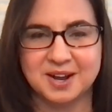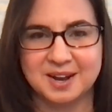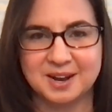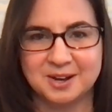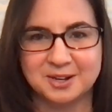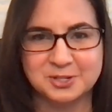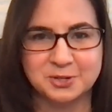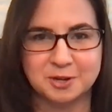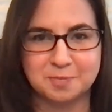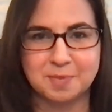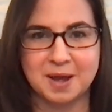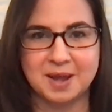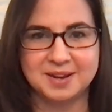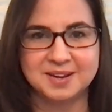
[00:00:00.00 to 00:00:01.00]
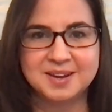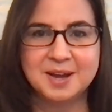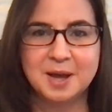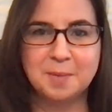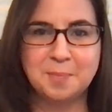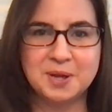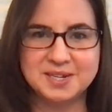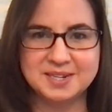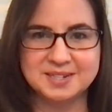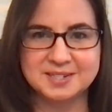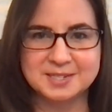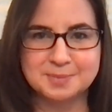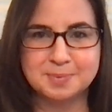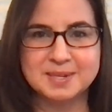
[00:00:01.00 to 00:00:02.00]
I also give my
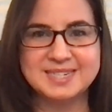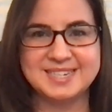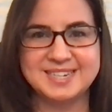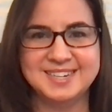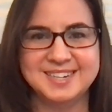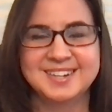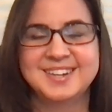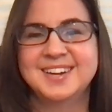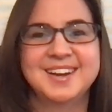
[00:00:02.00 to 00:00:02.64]
opinions plenty,